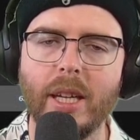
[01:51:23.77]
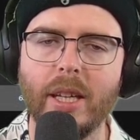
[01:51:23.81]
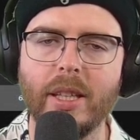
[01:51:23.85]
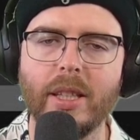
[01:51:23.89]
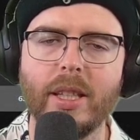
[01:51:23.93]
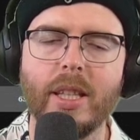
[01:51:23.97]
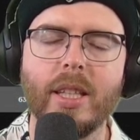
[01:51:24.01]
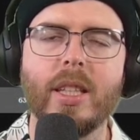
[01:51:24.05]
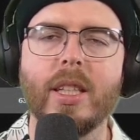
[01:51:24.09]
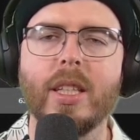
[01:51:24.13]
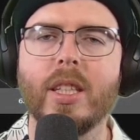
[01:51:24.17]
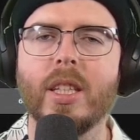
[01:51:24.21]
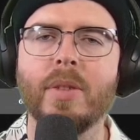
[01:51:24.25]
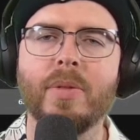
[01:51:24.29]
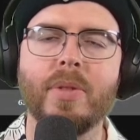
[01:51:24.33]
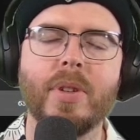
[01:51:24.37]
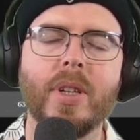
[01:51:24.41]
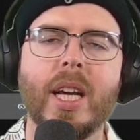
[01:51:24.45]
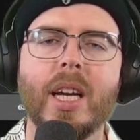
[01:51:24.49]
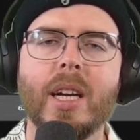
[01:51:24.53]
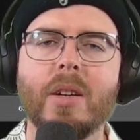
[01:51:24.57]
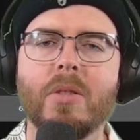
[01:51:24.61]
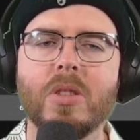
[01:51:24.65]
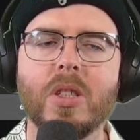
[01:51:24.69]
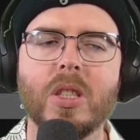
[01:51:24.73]
The different
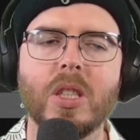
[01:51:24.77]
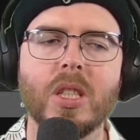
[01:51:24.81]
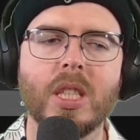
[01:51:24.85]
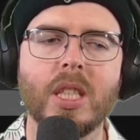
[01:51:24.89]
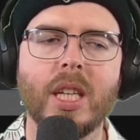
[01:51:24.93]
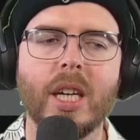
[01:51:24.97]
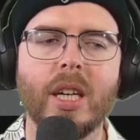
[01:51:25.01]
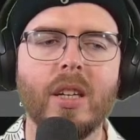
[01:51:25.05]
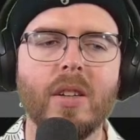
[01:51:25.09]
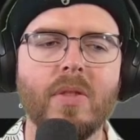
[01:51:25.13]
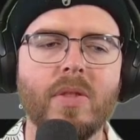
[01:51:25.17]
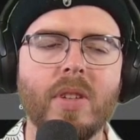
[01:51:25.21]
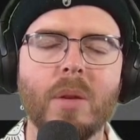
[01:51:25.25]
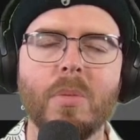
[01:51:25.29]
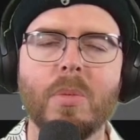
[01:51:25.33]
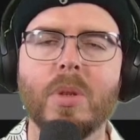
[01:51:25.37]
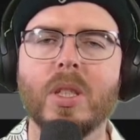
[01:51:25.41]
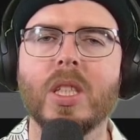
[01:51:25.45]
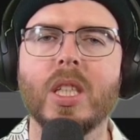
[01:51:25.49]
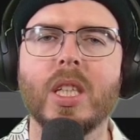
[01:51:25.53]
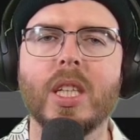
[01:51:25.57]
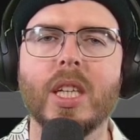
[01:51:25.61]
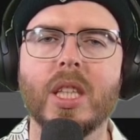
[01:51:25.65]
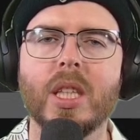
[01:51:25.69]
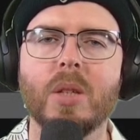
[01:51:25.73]
languages kind of coming
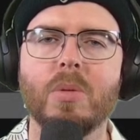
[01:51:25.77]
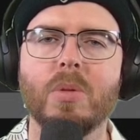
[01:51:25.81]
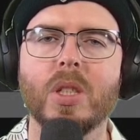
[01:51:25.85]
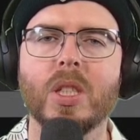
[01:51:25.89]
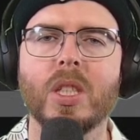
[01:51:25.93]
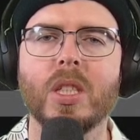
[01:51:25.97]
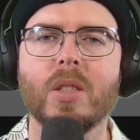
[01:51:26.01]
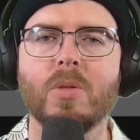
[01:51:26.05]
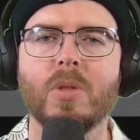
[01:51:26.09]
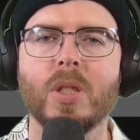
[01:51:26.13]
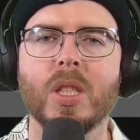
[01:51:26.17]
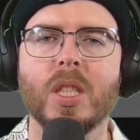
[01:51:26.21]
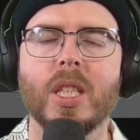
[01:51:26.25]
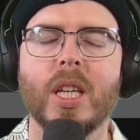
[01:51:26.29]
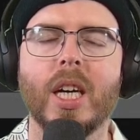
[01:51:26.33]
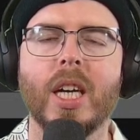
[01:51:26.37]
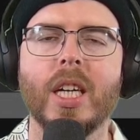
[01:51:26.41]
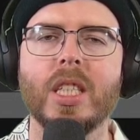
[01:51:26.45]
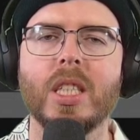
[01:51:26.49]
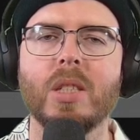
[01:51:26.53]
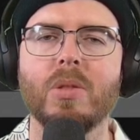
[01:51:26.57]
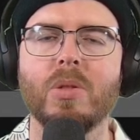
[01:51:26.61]
together was nice.